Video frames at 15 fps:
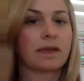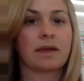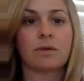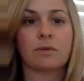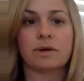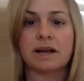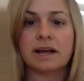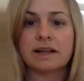
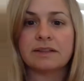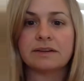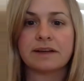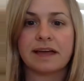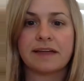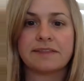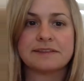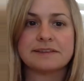When I look
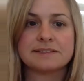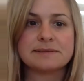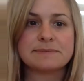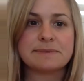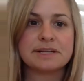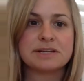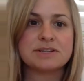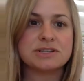at this
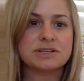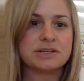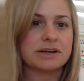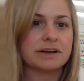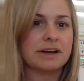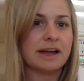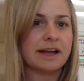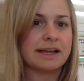
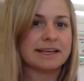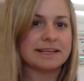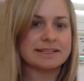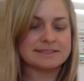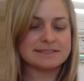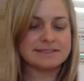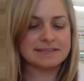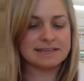picture, I can
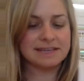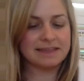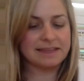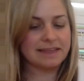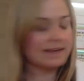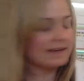see that